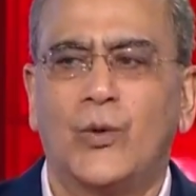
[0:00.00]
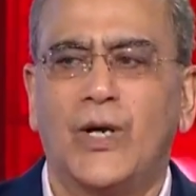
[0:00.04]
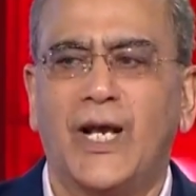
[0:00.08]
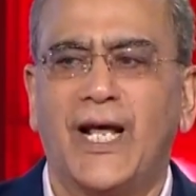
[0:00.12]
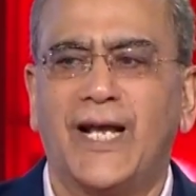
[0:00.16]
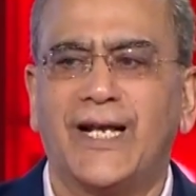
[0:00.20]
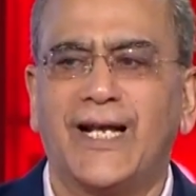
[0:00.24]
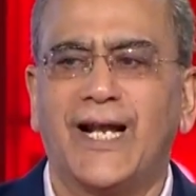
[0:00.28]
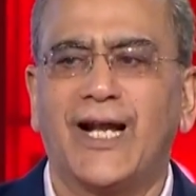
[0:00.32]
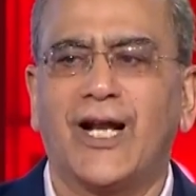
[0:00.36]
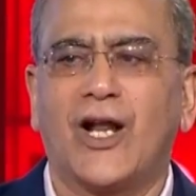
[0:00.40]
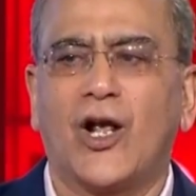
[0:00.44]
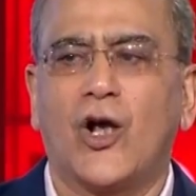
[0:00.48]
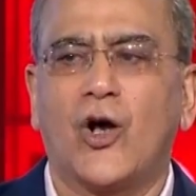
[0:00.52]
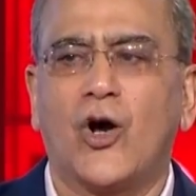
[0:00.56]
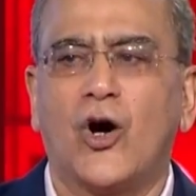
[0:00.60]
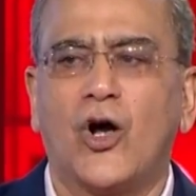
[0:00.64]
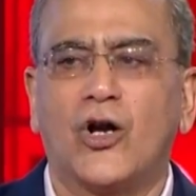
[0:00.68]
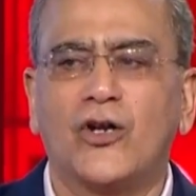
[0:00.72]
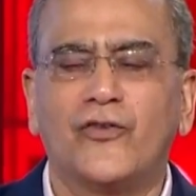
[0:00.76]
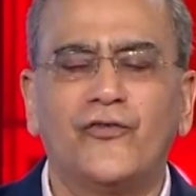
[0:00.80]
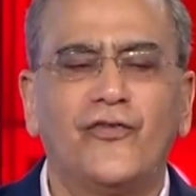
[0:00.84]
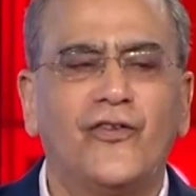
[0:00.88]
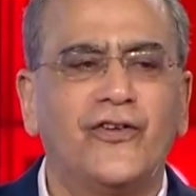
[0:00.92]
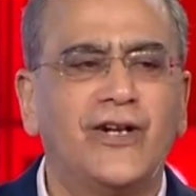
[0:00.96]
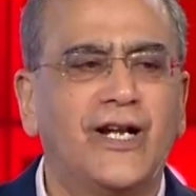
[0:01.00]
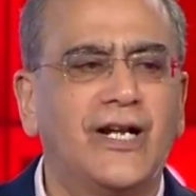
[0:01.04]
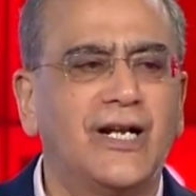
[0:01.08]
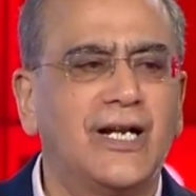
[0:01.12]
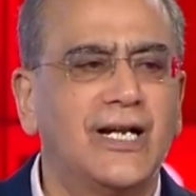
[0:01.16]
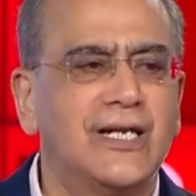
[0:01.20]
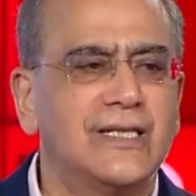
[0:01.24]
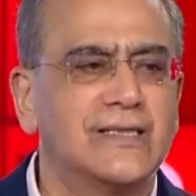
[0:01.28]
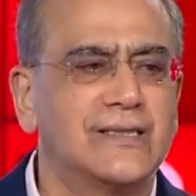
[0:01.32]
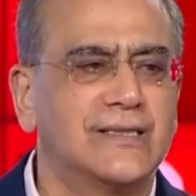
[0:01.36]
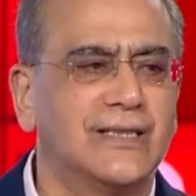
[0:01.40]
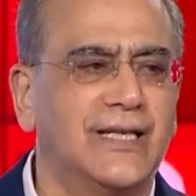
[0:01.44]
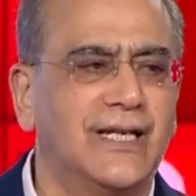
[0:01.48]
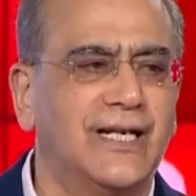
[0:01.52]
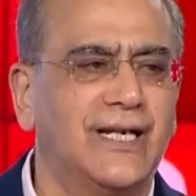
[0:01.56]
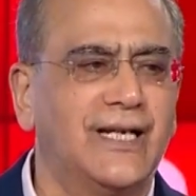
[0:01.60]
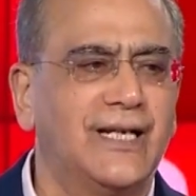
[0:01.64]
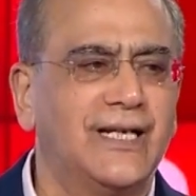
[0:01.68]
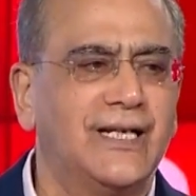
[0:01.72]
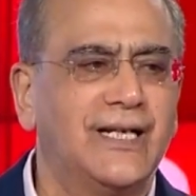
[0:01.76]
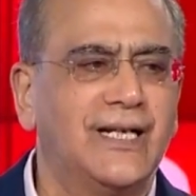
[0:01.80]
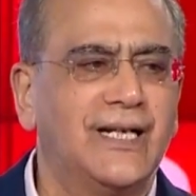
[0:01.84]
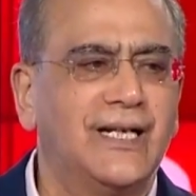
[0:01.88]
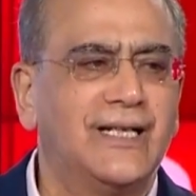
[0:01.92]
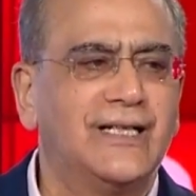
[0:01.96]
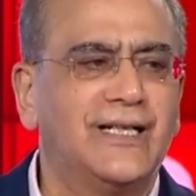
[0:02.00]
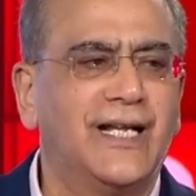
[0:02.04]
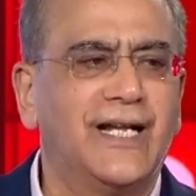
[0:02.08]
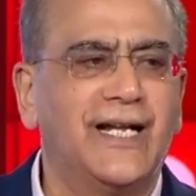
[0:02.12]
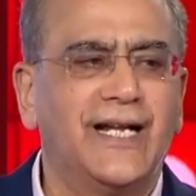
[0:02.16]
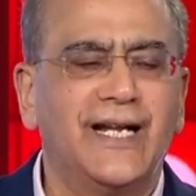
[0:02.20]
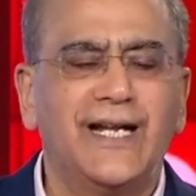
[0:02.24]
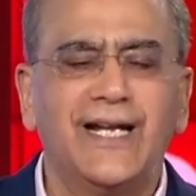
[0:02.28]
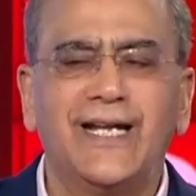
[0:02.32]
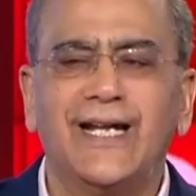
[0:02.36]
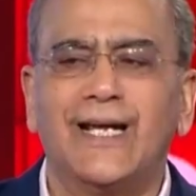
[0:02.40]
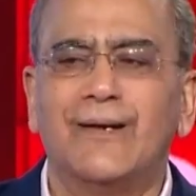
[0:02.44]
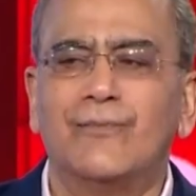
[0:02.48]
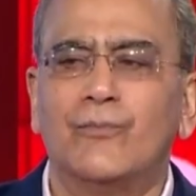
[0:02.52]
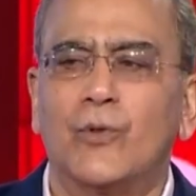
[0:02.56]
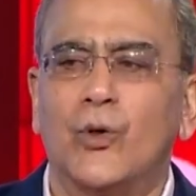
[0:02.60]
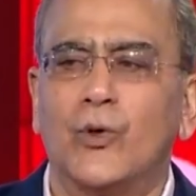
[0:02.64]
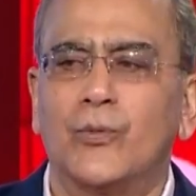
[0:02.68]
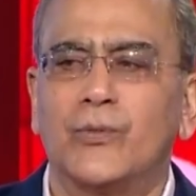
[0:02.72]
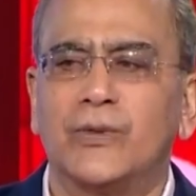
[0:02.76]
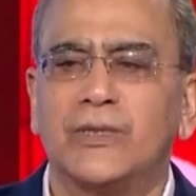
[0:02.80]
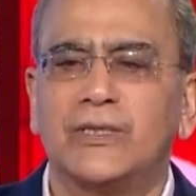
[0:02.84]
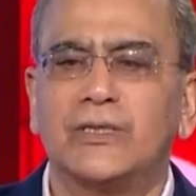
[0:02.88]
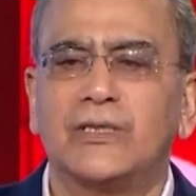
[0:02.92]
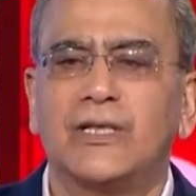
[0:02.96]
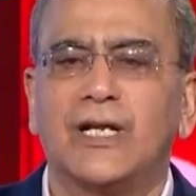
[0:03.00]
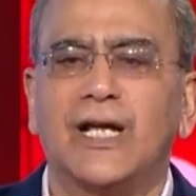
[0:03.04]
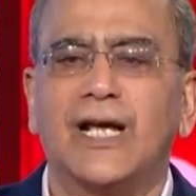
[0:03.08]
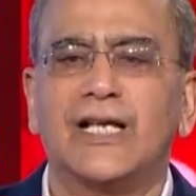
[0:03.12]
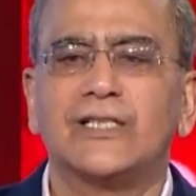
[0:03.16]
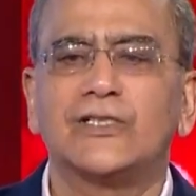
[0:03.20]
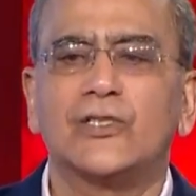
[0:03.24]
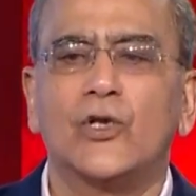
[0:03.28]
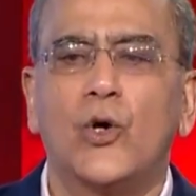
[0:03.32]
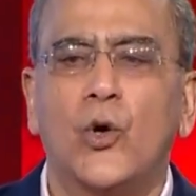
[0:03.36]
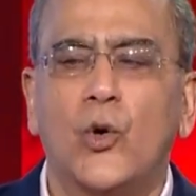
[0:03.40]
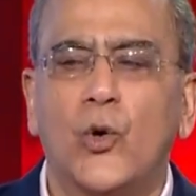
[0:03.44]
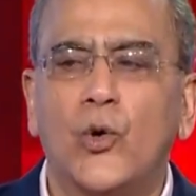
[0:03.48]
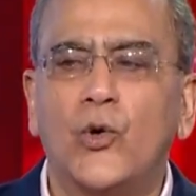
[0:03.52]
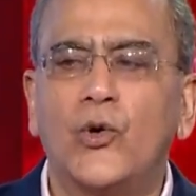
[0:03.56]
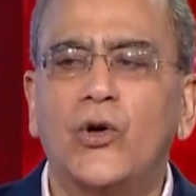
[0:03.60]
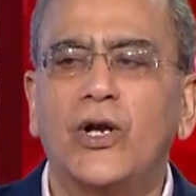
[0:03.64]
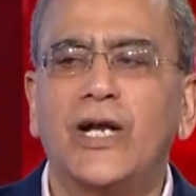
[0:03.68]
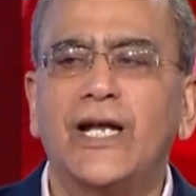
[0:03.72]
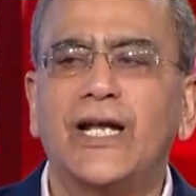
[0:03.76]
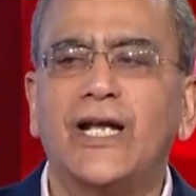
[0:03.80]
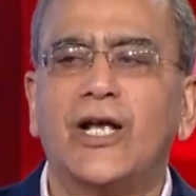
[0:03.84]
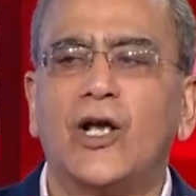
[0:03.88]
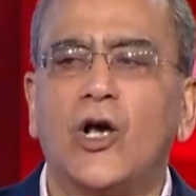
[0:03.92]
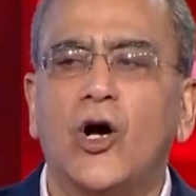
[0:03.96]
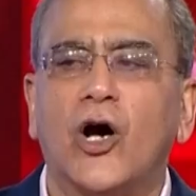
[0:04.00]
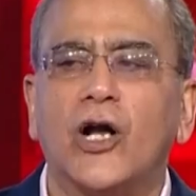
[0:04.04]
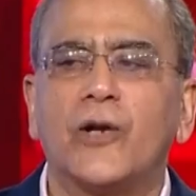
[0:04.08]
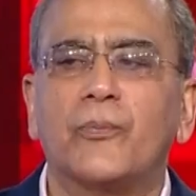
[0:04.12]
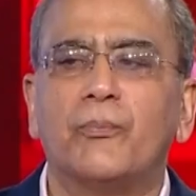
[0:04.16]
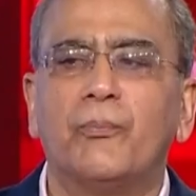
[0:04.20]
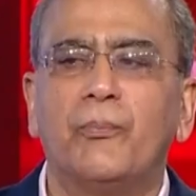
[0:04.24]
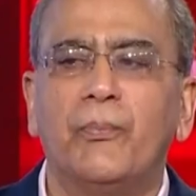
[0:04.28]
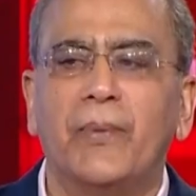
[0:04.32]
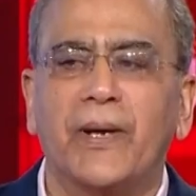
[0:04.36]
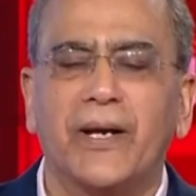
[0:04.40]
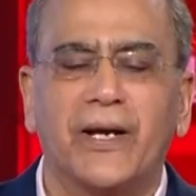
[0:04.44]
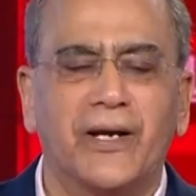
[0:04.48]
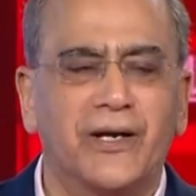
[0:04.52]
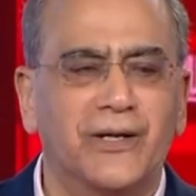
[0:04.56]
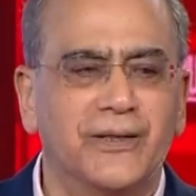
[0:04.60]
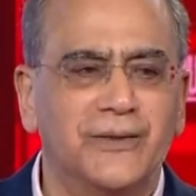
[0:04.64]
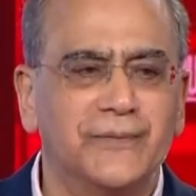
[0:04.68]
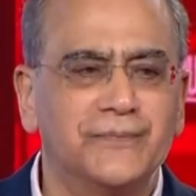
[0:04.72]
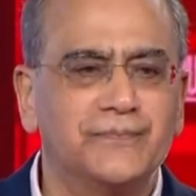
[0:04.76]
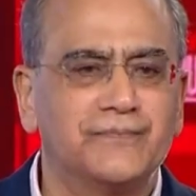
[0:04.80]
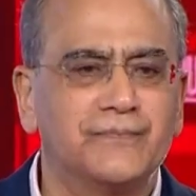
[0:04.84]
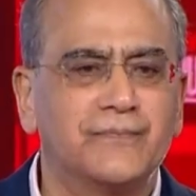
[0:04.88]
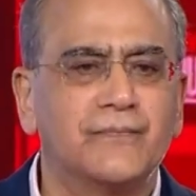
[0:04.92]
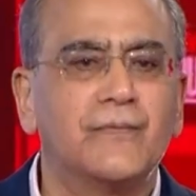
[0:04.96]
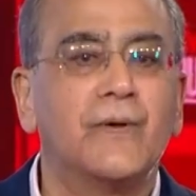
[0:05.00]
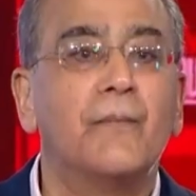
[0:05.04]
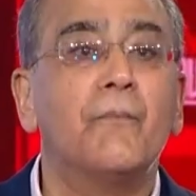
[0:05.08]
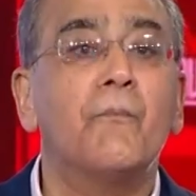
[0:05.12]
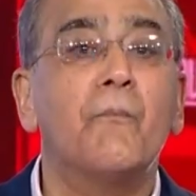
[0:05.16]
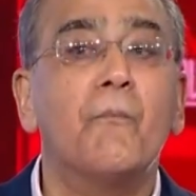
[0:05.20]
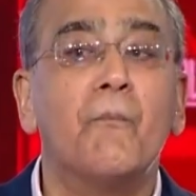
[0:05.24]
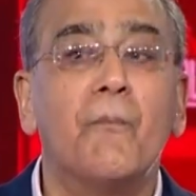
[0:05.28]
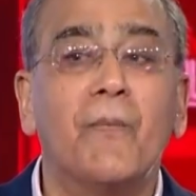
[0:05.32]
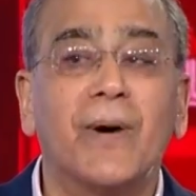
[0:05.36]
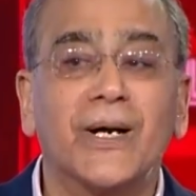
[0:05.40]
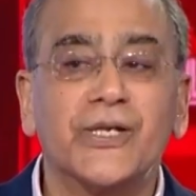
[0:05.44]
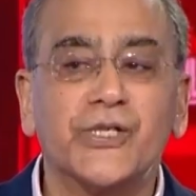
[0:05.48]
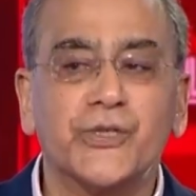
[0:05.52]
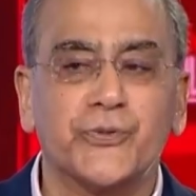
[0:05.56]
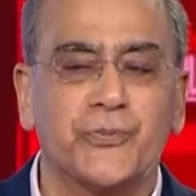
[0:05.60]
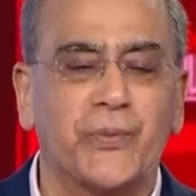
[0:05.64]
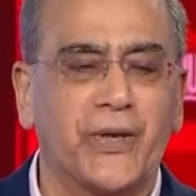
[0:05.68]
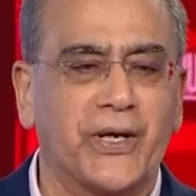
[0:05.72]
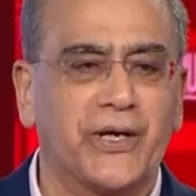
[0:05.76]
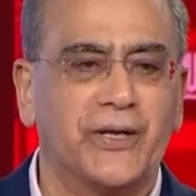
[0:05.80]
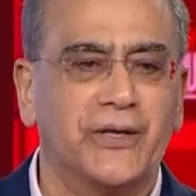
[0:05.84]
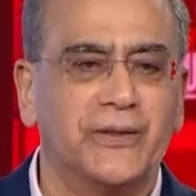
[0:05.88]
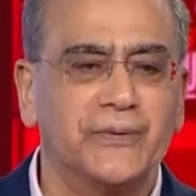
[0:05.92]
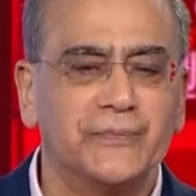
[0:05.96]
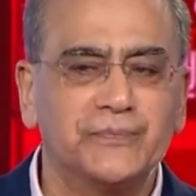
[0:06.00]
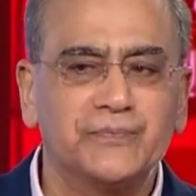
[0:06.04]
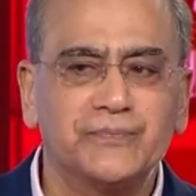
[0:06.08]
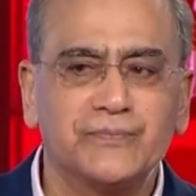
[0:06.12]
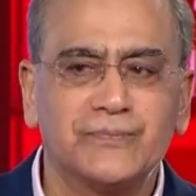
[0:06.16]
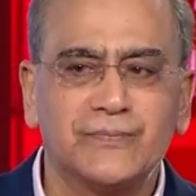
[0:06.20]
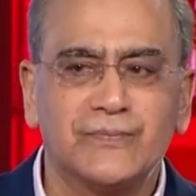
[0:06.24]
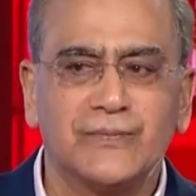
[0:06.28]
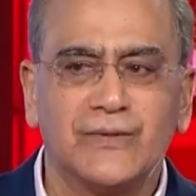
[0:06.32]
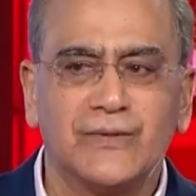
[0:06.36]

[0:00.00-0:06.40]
Well, I can confidently say the India moment has only got bigger, much bigger.